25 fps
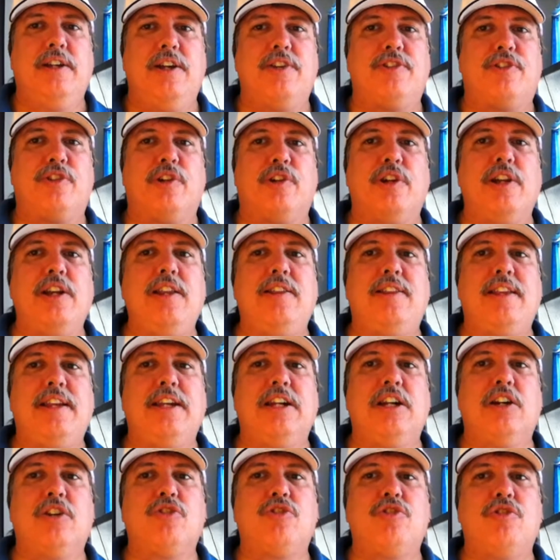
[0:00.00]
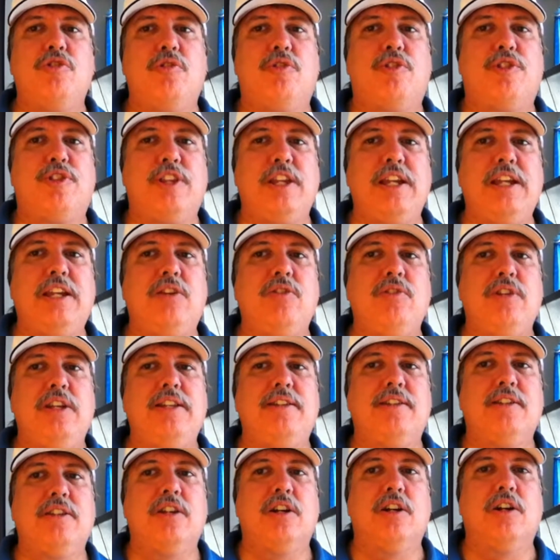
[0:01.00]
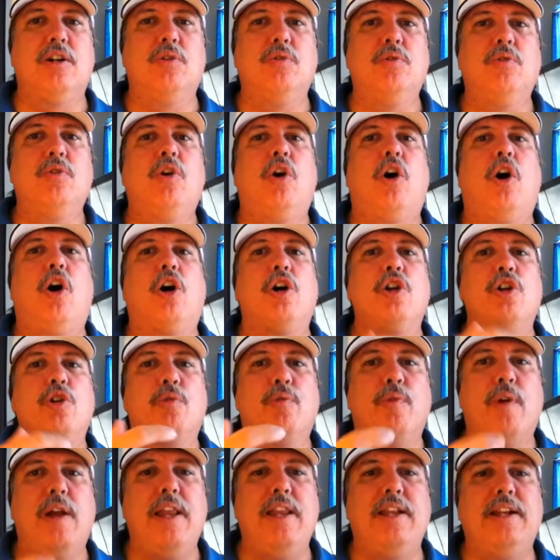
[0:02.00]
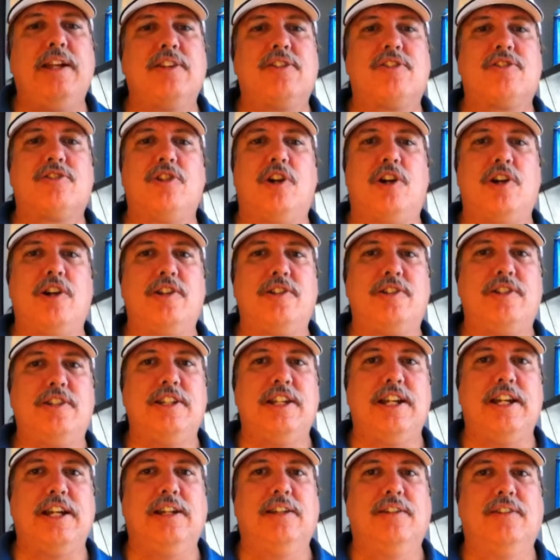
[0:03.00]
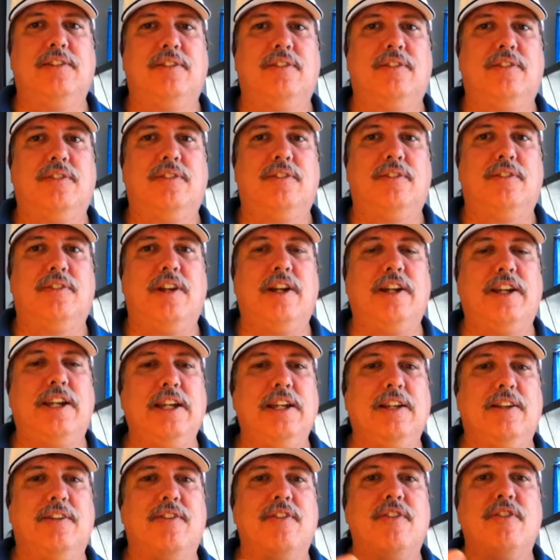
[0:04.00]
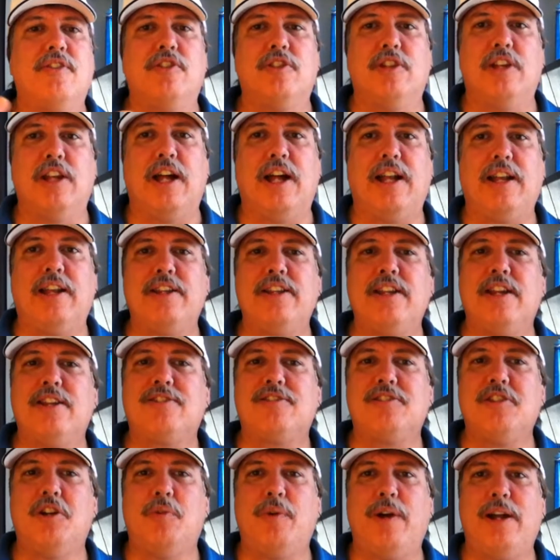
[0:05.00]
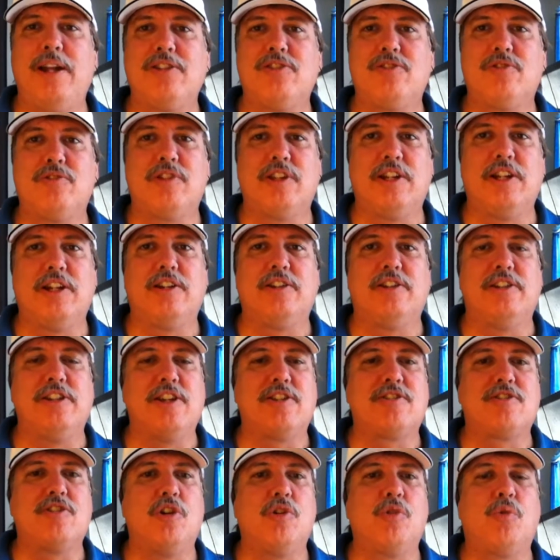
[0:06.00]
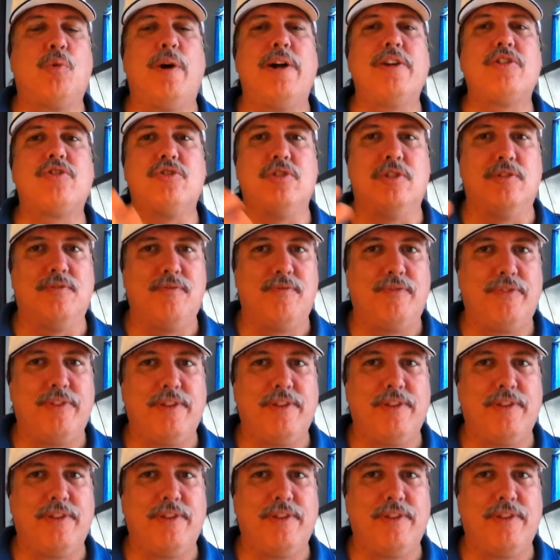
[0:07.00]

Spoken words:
Is there anything else you think you need to know, or are you ready to get started today? Again, not a yes-no answer there, yes-no question.